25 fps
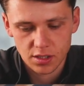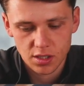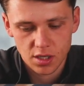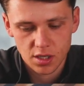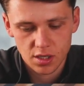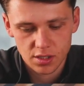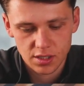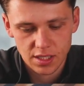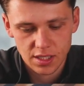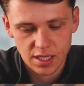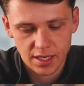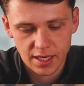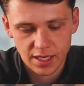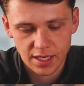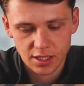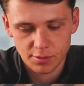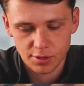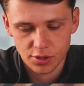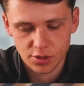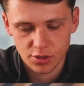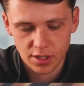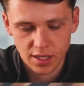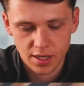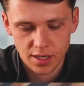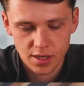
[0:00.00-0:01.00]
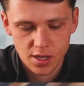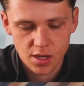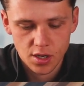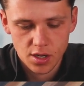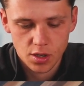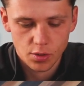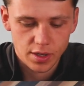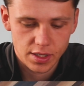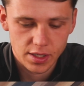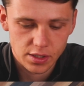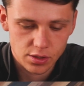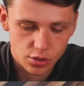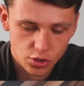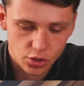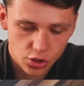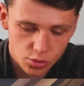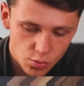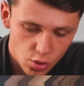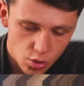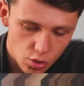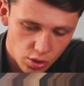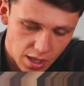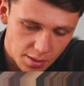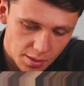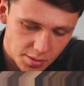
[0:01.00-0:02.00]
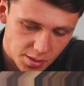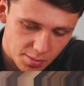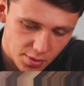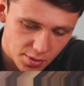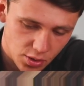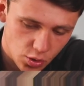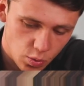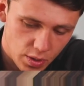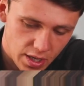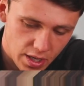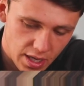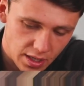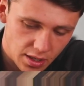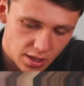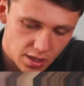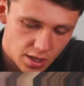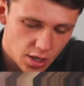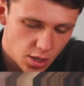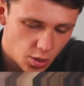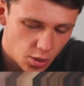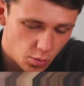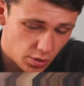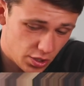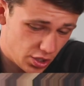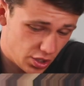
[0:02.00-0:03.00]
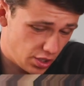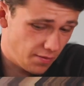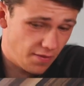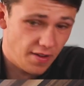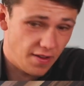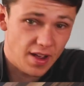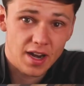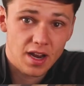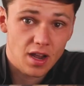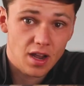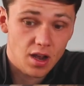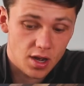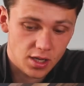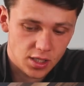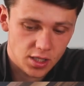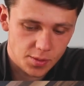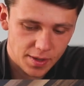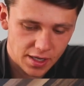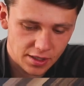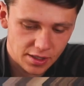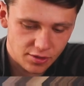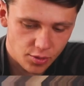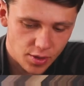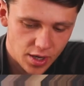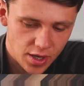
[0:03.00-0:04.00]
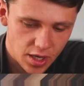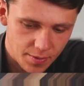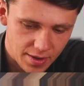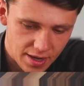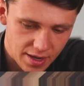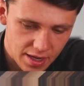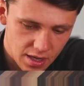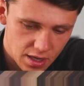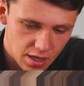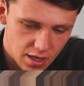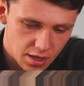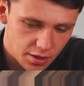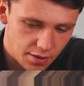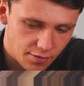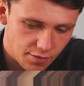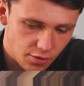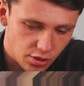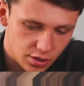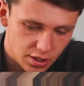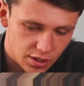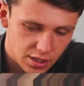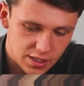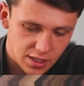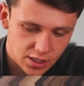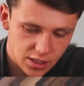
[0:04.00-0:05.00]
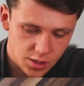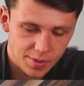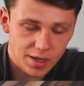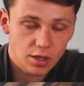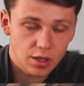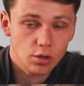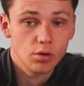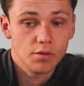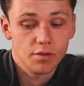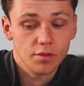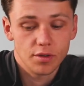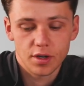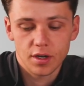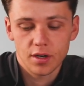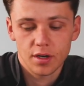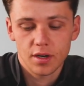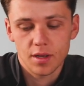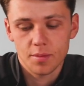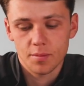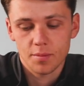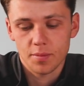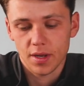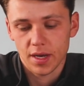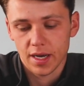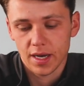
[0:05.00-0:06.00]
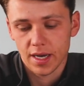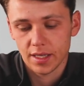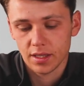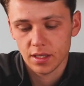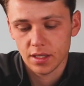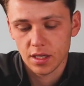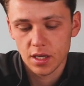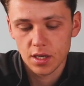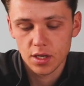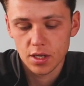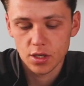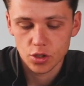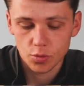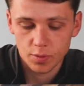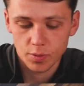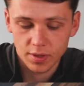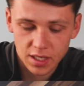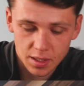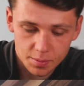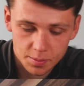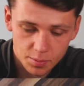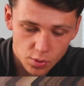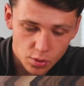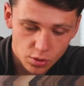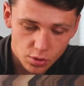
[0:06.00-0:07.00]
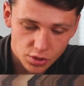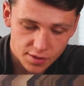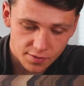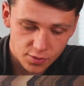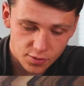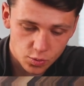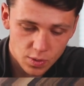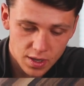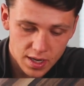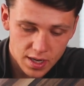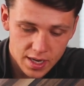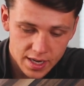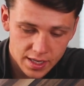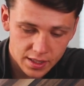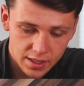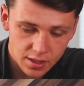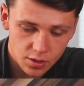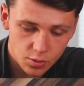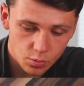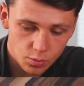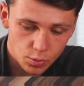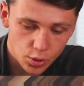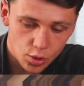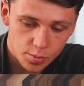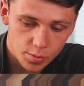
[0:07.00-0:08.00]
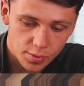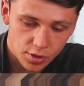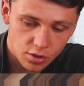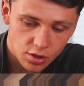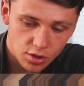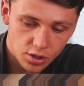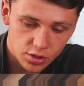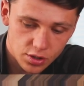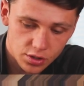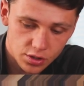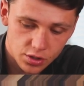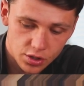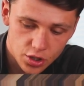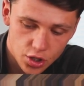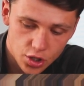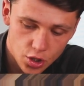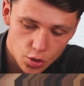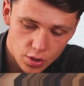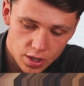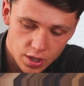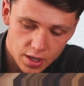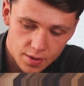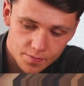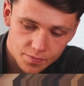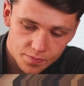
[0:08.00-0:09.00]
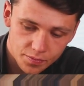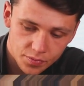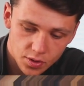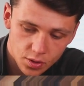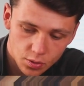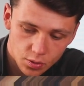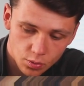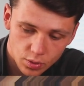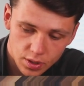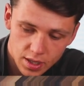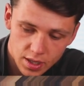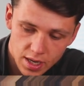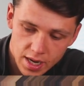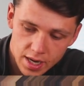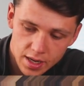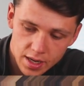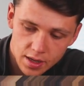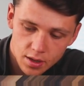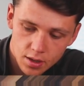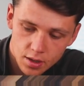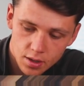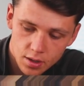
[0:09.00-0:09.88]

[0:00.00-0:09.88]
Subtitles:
can't stand next to each other. Okay, so the small gaps in between, which are very hard to pass through anyway, you've got the centre-back covering in behind. So when that ball shifts wide, we come across as a unit, okay.